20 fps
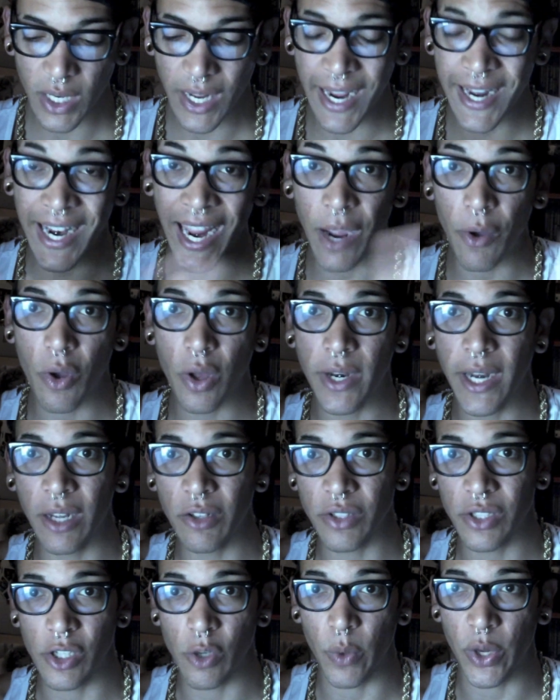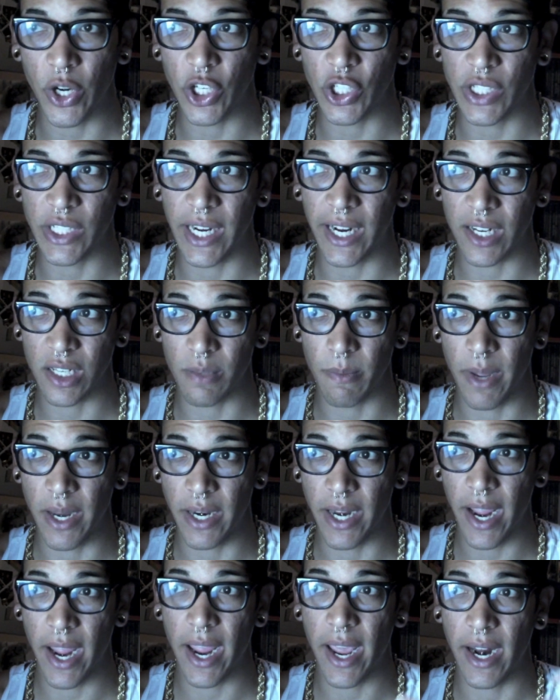And I will announce the winners next
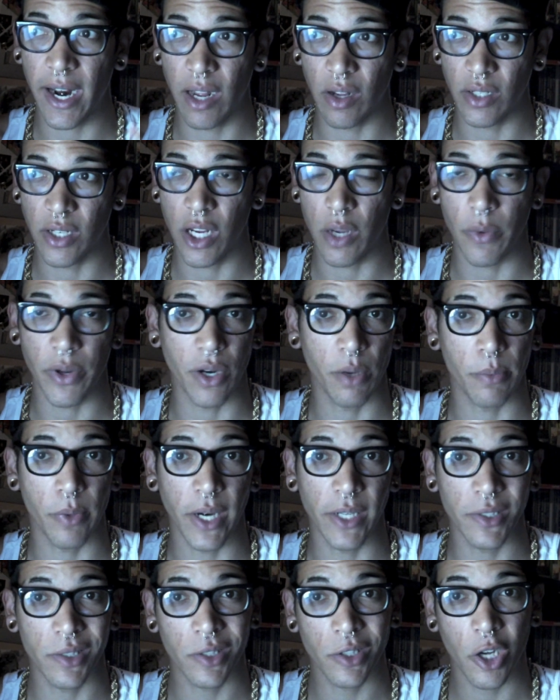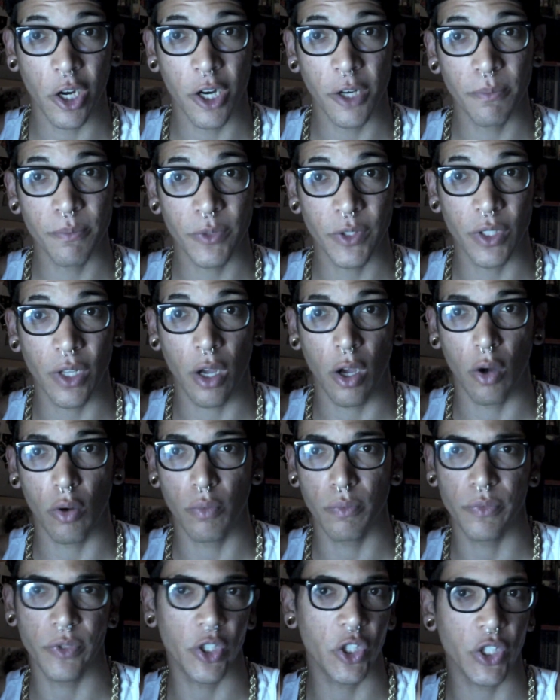Monday, and I'll tell you what your prizes are. So,
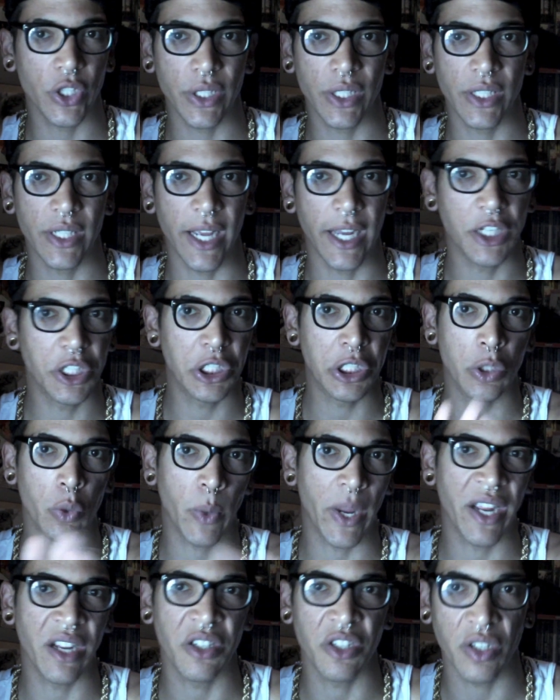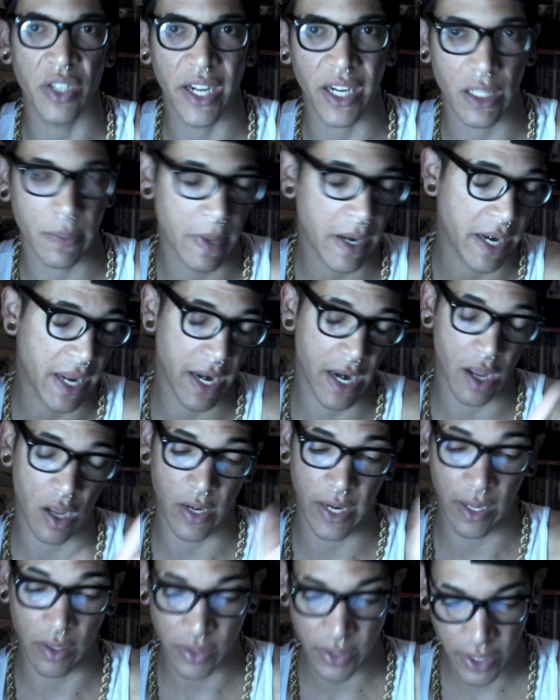you're just set. Just wait until next Monday, and I'll
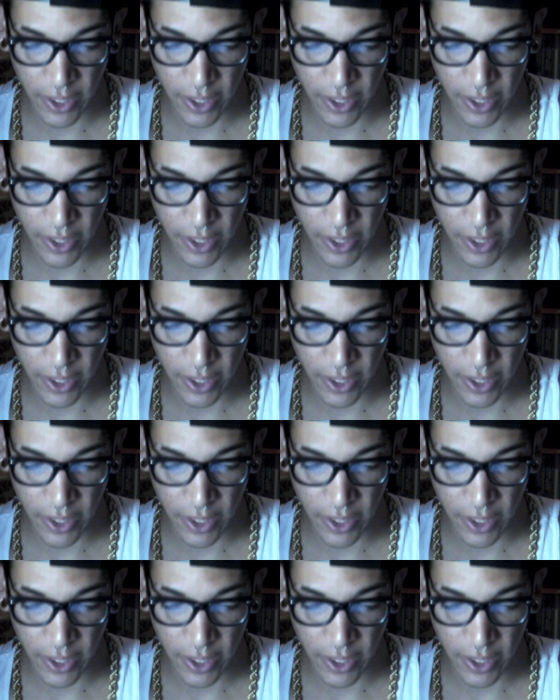announce